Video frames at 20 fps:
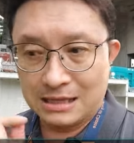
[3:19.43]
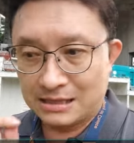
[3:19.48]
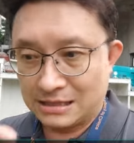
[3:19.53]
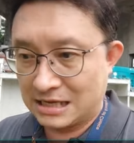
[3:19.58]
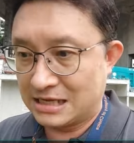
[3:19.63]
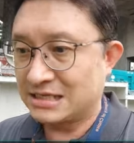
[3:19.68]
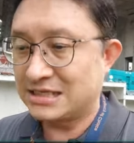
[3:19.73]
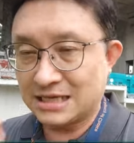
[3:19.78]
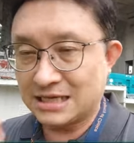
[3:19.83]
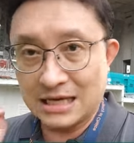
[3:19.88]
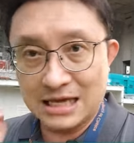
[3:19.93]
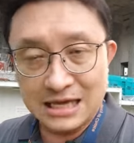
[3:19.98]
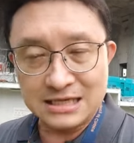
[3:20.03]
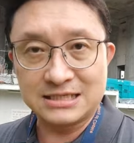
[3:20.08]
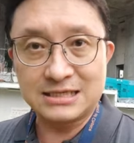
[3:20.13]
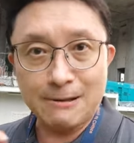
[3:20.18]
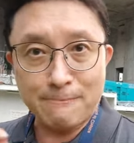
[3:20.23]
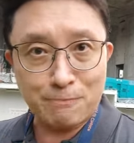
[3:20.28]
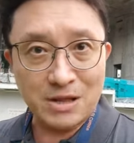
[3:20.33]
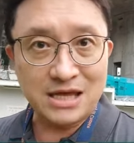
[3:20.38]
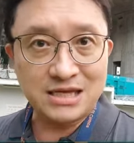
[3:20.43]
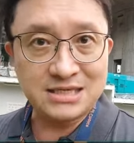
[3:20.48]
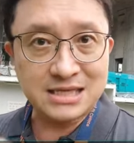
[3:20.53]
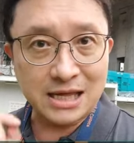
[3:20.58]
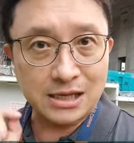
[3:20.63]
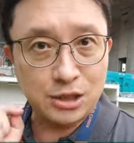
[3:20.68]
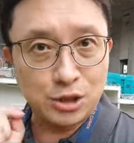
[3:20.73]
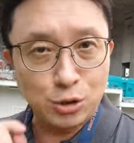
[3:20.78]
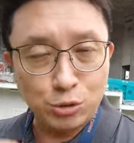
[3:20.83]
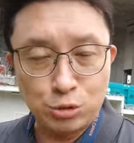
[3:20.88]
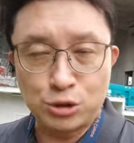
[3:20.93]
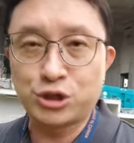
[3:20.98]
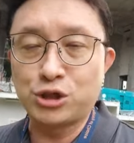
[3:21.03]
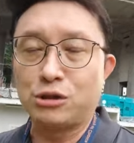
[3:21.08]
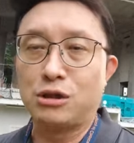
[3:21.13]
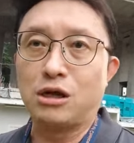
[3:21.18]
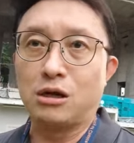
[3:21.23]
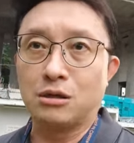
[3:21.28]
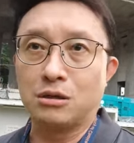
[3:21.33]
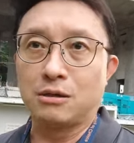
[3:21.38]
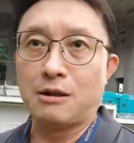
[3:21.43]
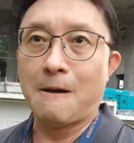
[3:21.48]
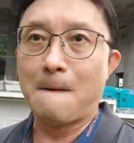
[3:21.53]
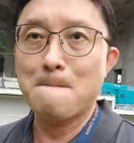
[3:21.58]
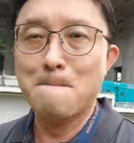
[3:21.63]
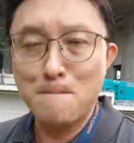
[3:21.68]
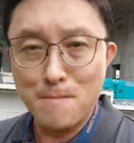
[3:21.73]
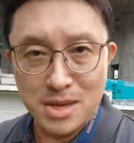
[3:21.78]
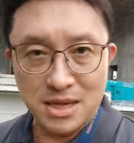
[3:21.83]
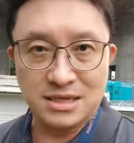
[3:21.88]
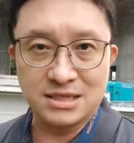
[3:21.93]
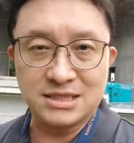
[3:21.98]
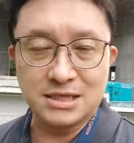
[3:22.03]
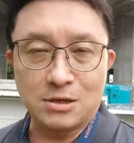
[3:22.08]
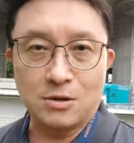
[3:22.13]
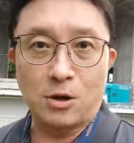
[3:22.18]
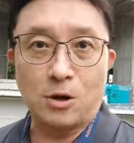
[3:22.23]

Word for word: this is the place that you should not miss,